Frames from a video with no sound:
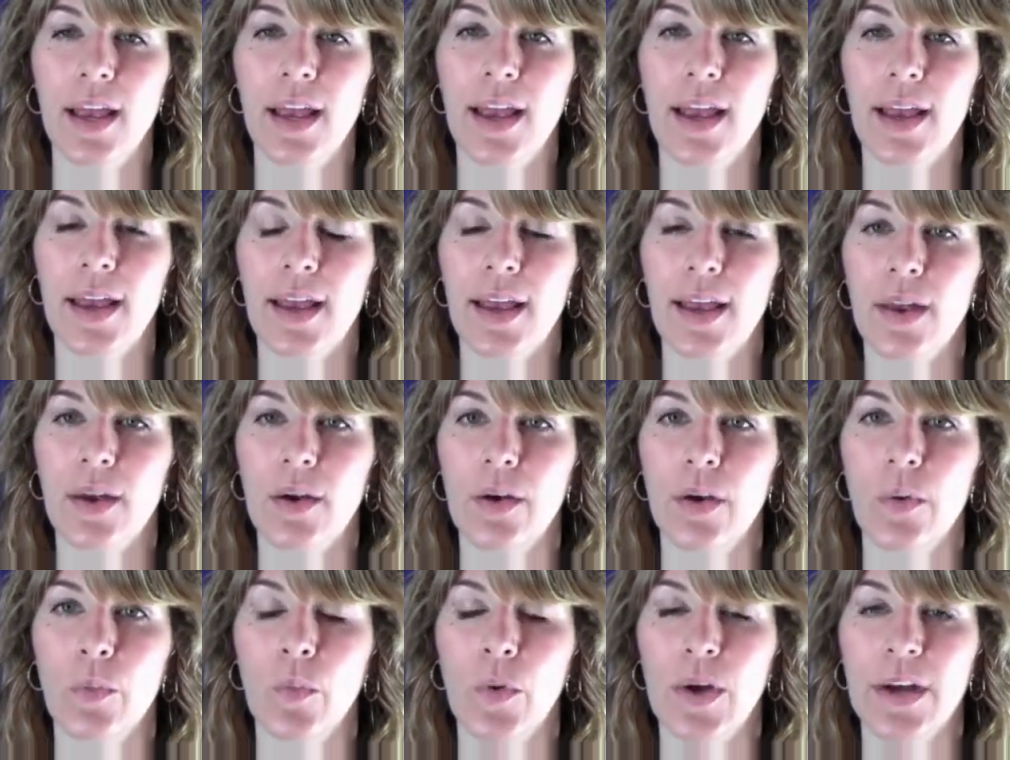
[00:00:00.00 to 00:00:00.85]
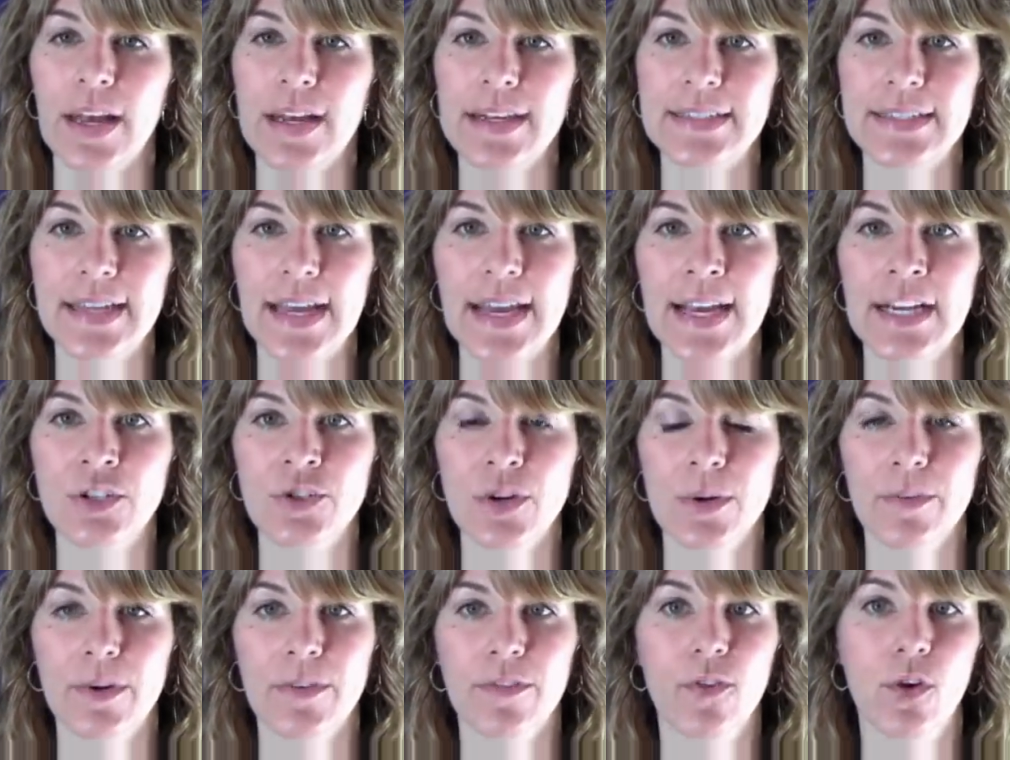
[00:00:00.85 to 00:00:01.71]
And when I say
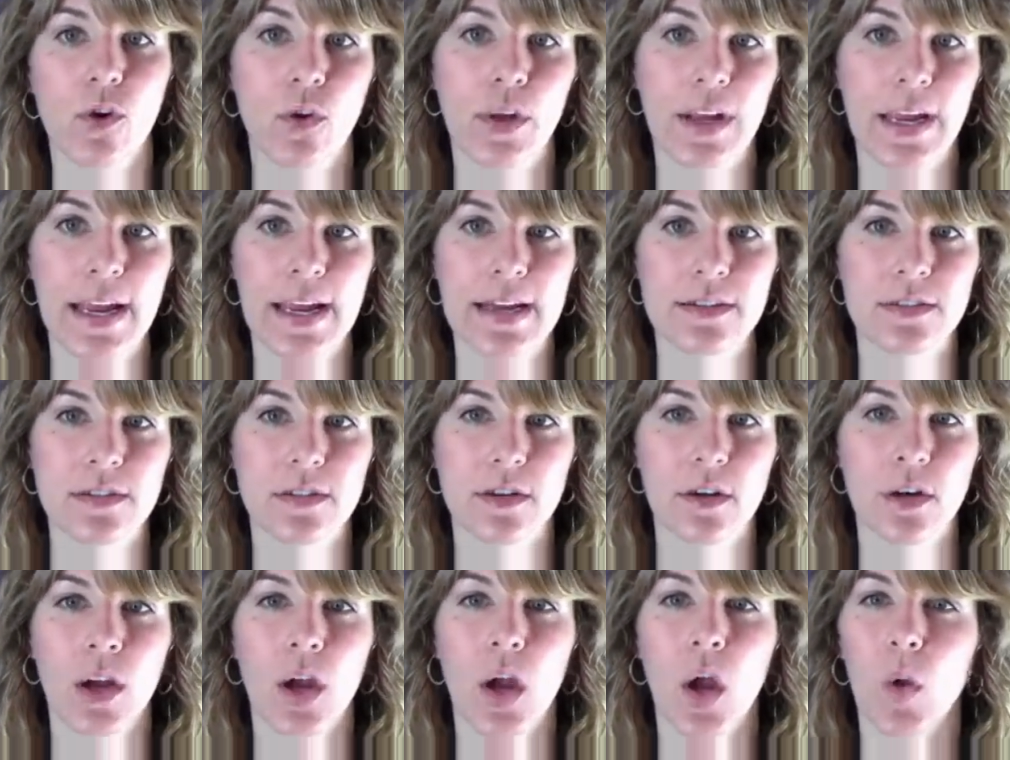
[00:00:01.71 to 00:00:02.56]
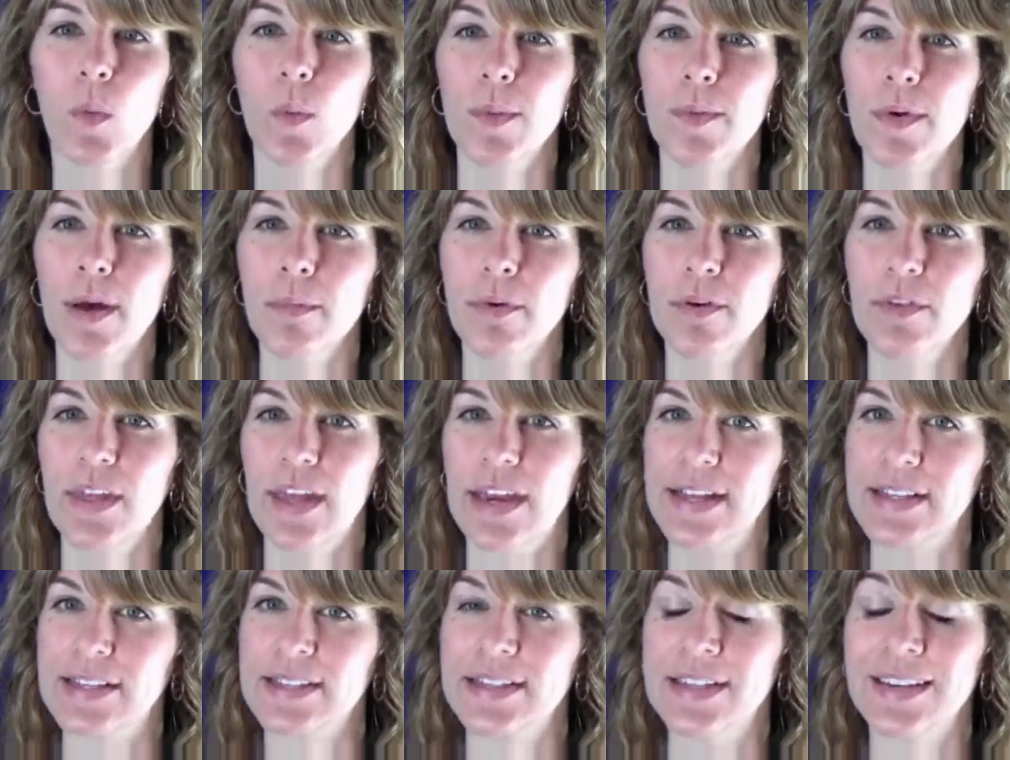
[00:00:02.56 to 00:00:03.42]
treatment of colon cancer, remember
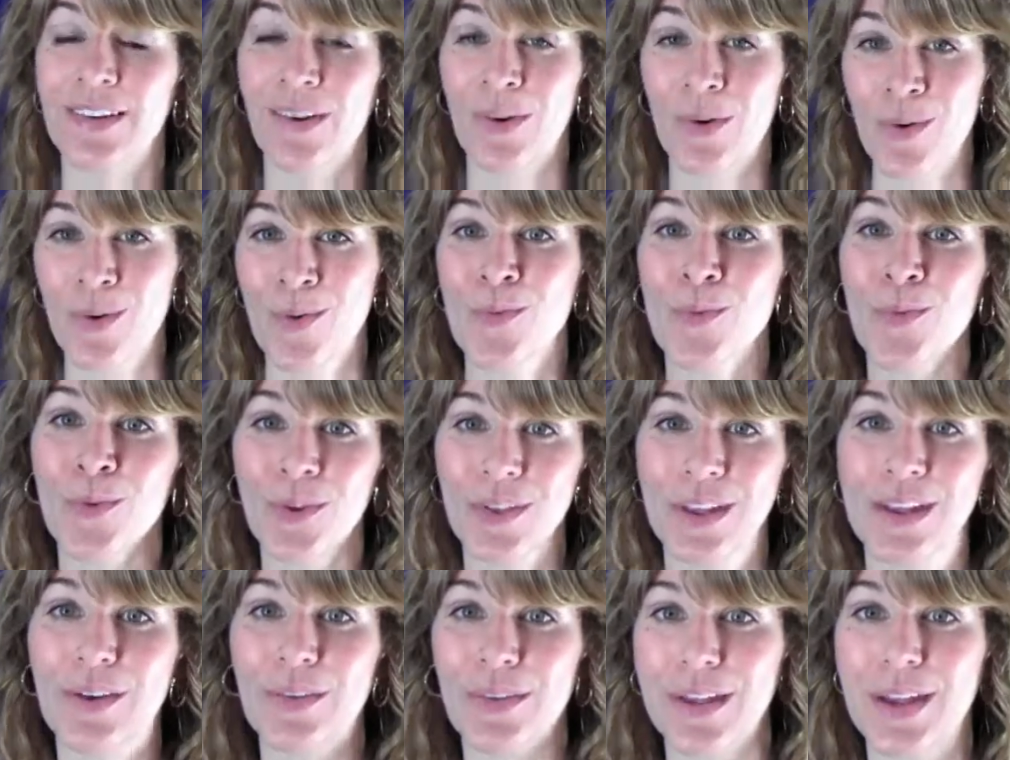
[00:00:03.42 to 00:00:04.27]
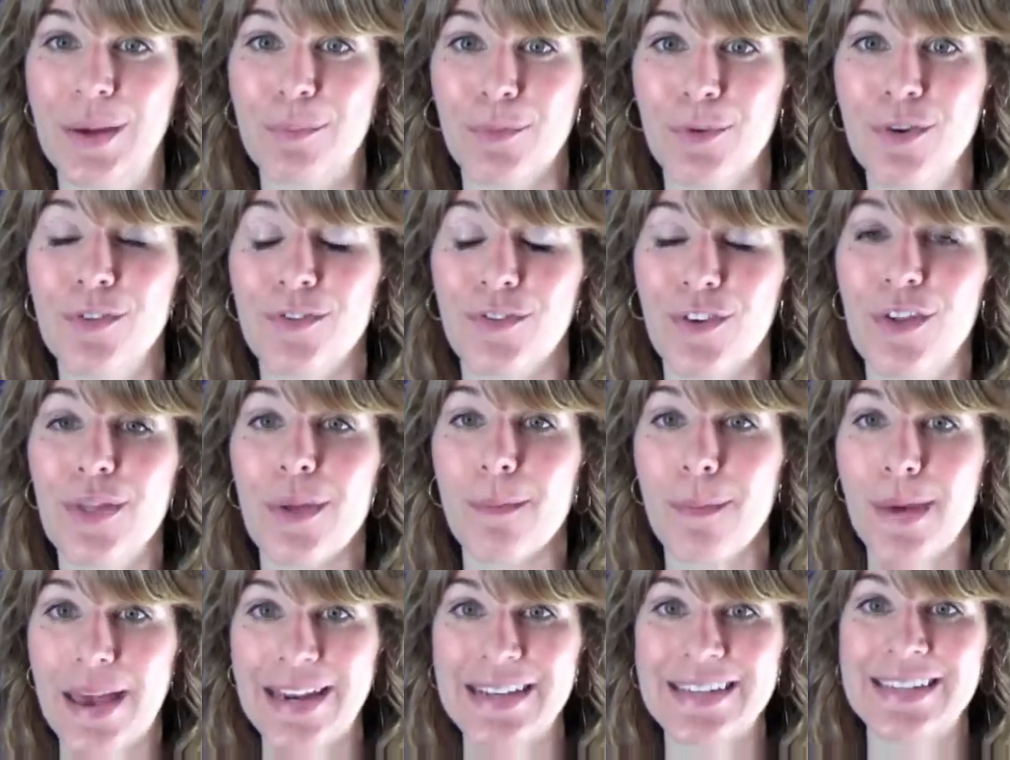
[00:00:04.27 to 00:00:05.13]
that it's really only approved for the
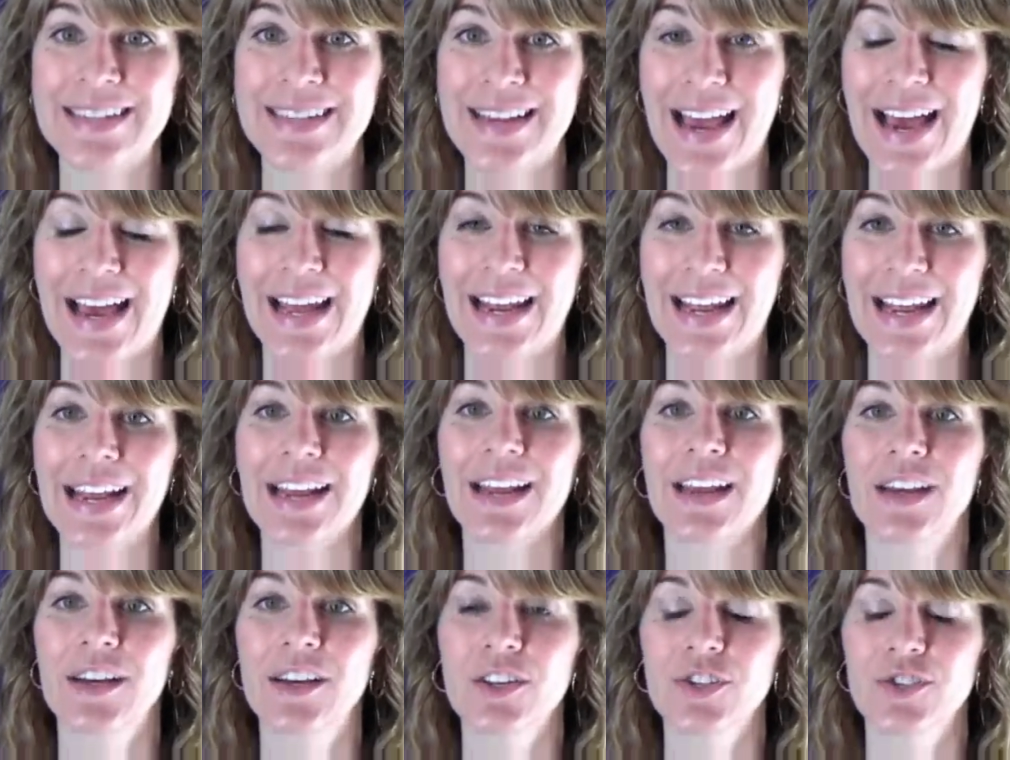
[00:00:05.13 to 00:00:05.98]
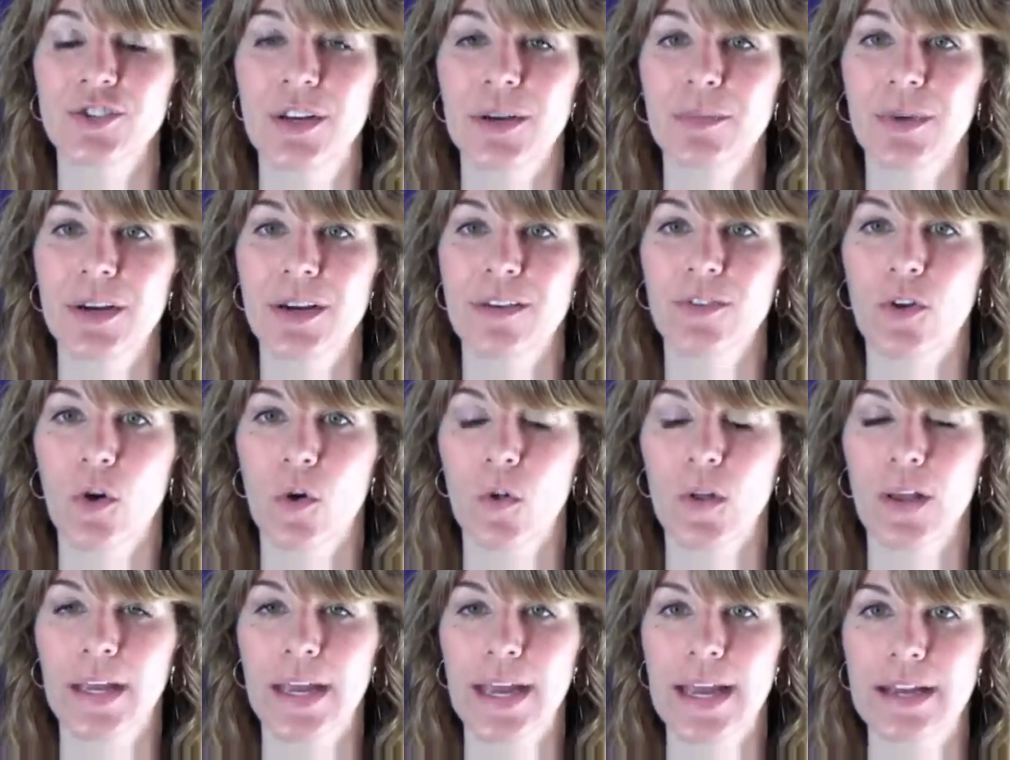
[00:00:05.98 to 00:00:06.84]
metastatic treatment of
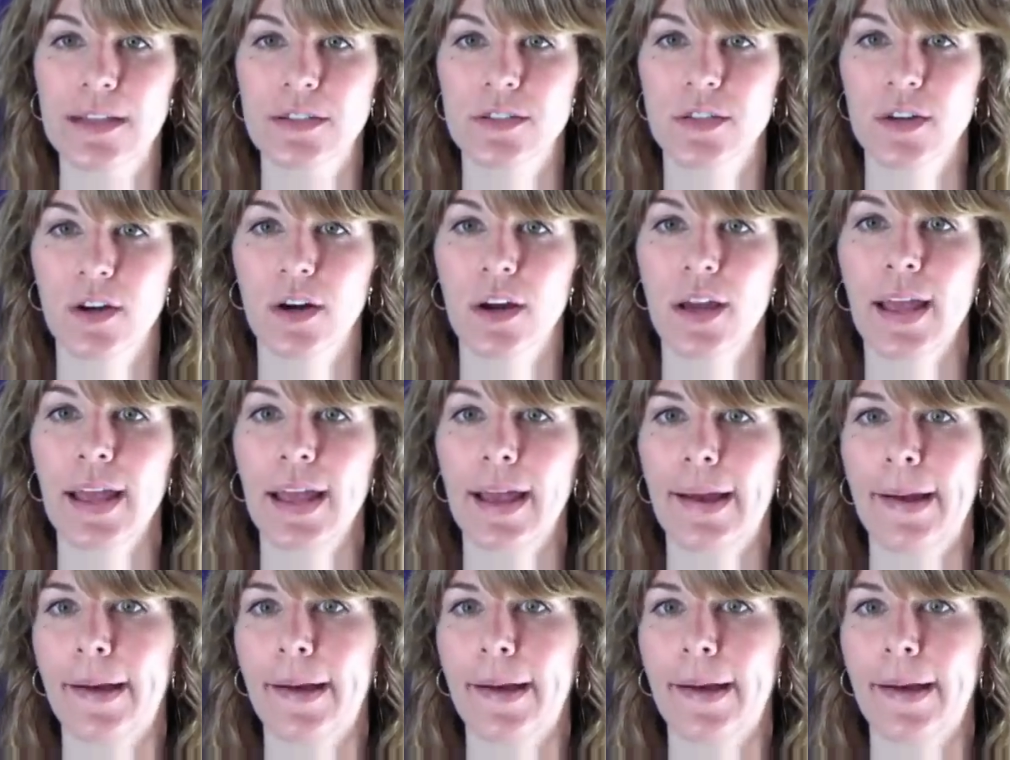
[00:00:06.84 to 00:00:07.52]
colon cancer.